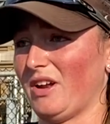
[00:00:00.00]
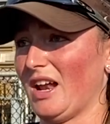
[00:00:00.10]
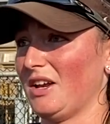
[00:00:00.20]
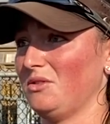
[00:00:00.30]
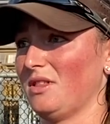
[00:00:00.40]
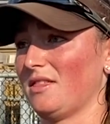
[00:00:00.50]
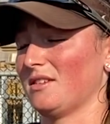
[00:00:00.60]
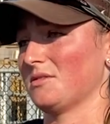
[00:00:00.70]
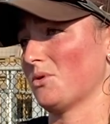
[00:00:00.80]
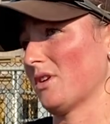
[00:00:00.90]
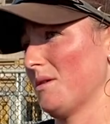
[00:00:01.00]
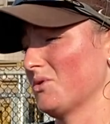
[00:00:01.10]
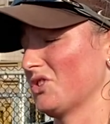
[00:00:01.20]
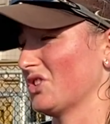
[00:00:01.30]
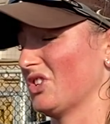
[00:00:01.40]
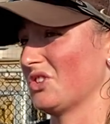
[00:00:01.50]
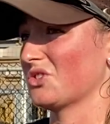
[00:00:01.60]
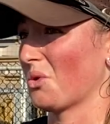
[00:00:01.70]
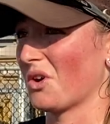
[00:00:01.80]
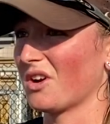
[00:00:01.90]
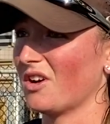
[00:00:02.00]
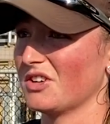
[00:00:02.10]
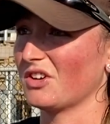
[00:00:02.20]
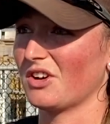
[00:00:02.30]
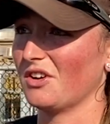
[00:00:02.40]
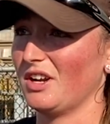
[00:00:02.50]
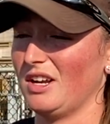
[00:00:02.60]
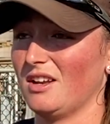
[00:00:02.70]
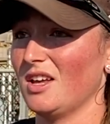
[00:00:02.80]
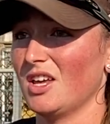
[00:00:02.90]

and I knew that this program was just going to soar under her and,